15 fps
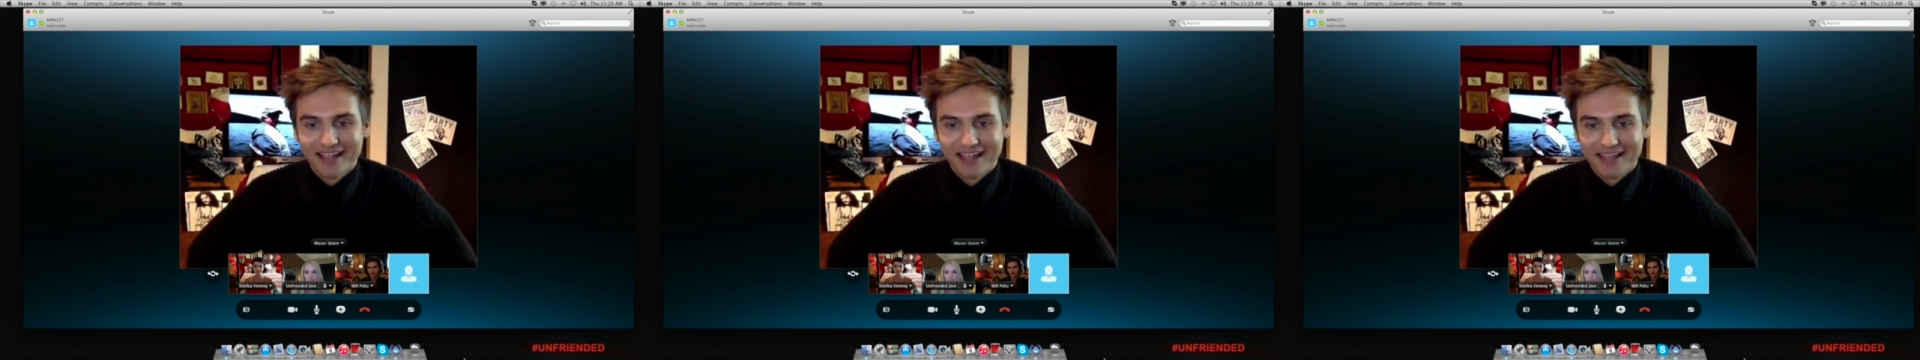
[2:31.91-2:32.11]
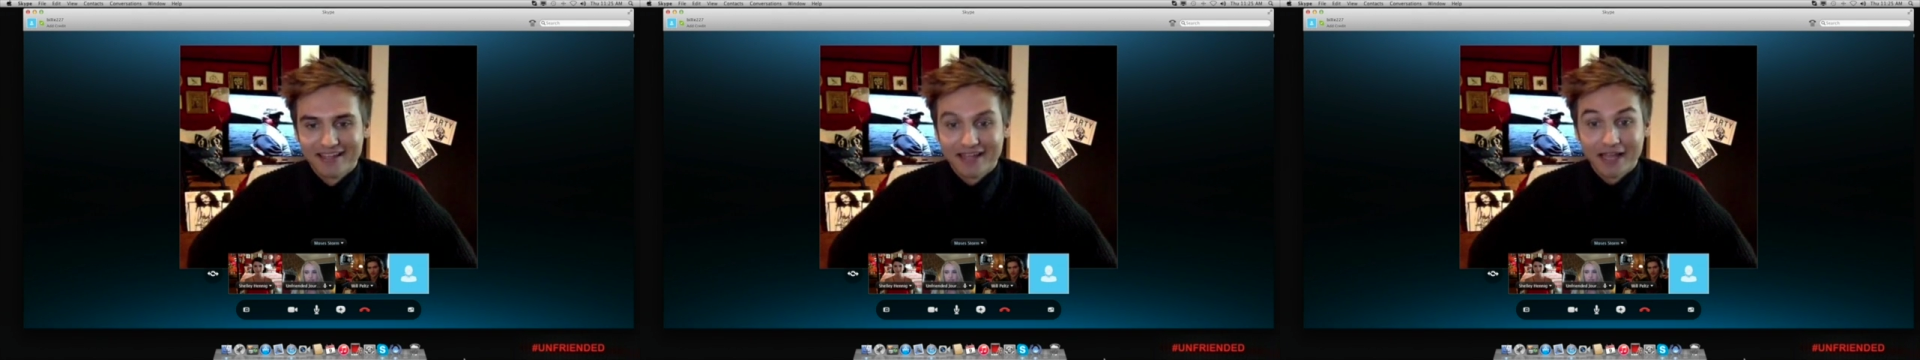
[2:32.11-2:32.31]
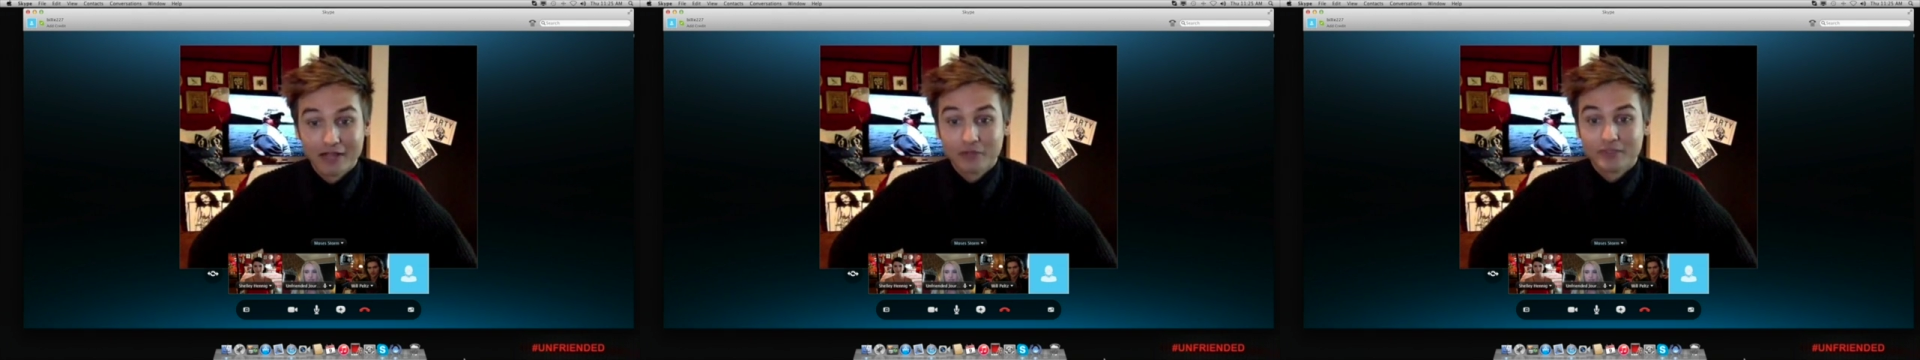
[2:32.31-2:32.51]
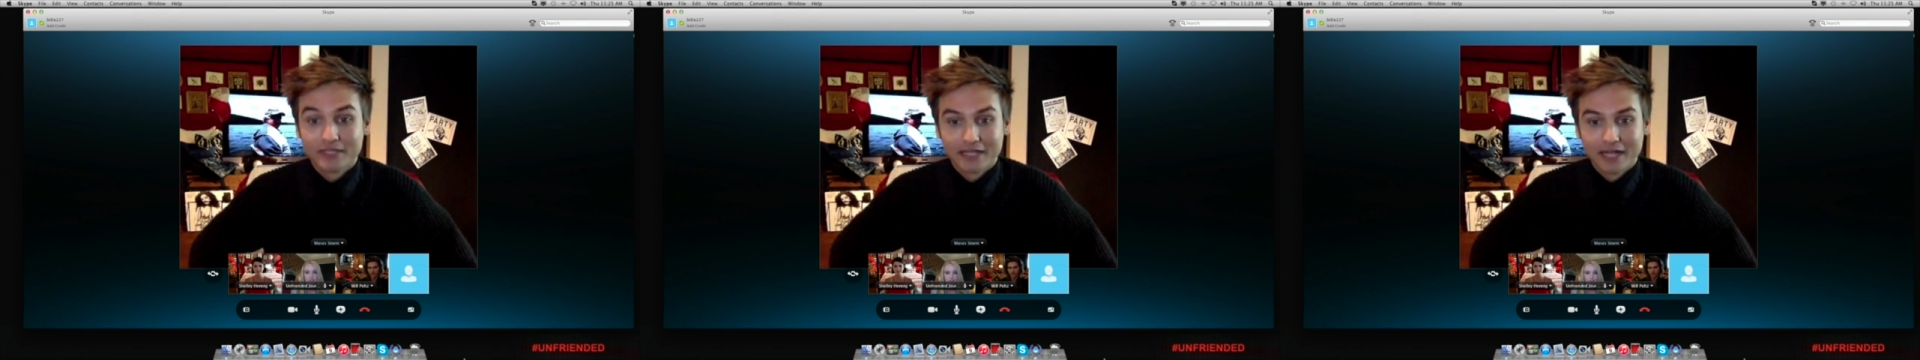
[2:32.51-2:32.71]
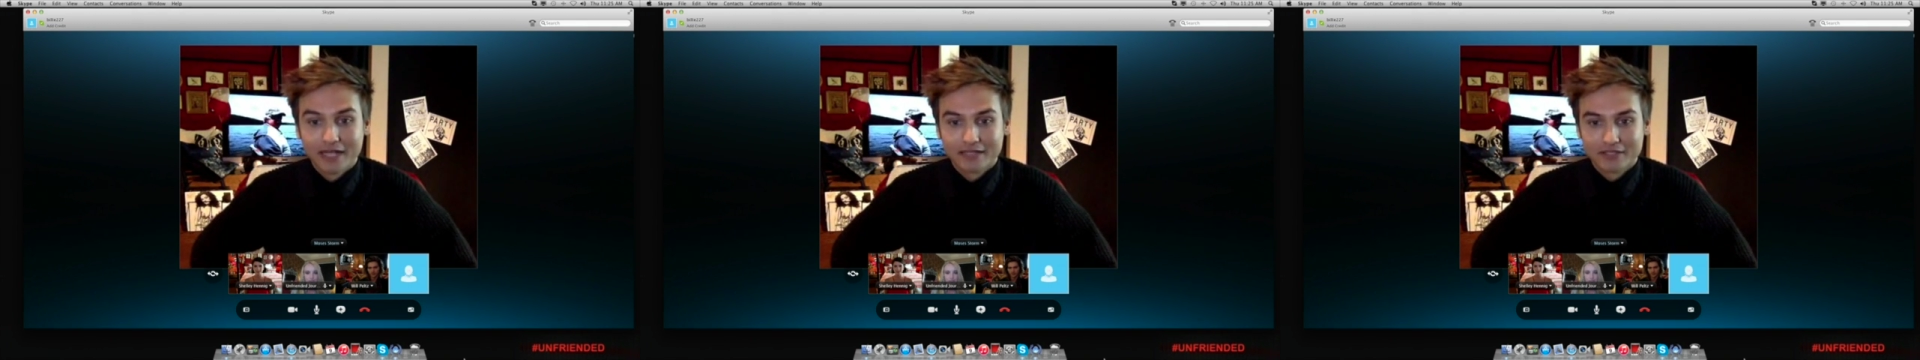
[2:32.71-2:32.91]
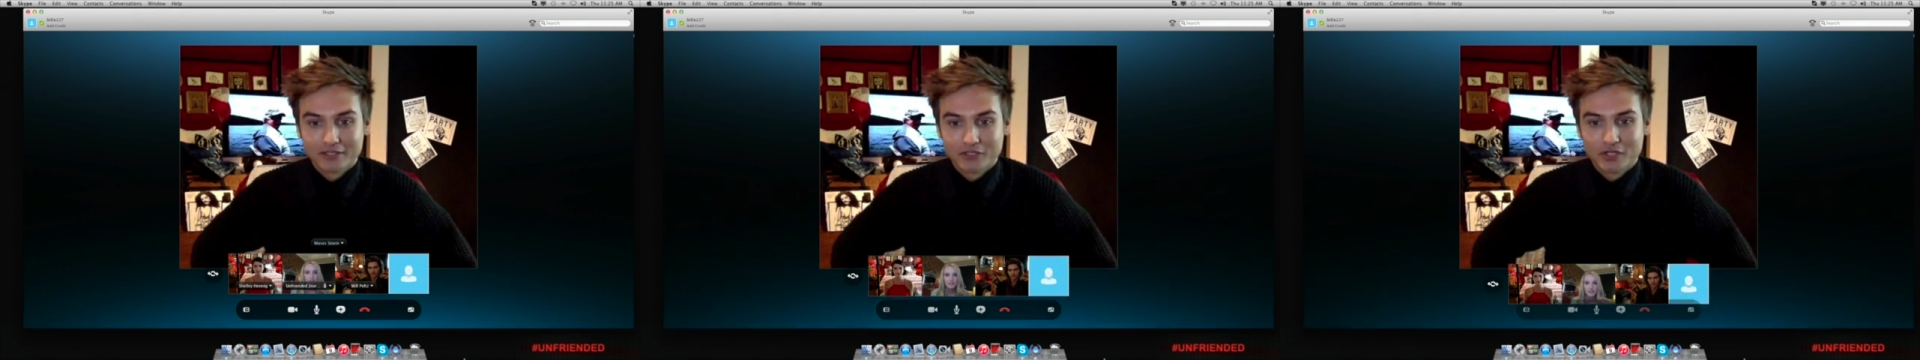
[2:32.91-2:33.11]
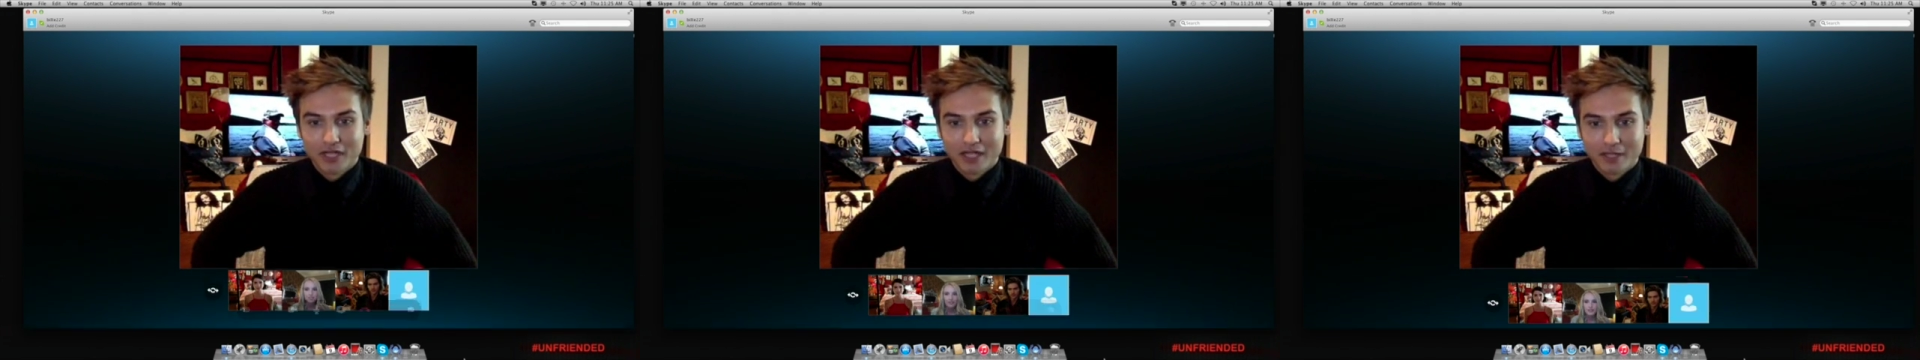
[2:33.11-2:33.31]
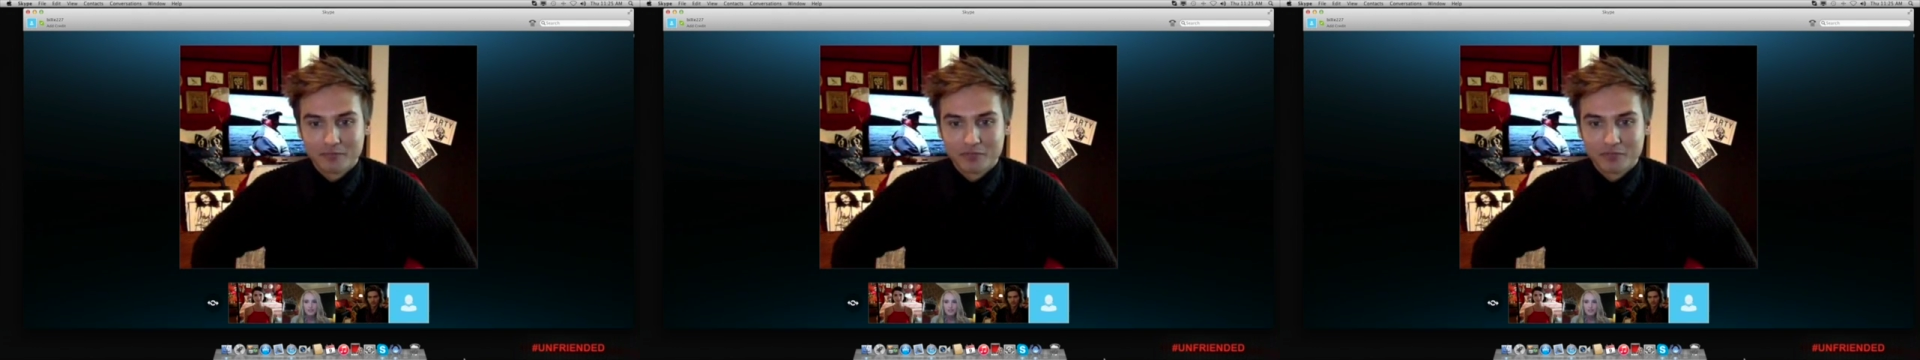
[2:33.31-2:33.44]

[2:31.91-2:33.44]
and i only got the job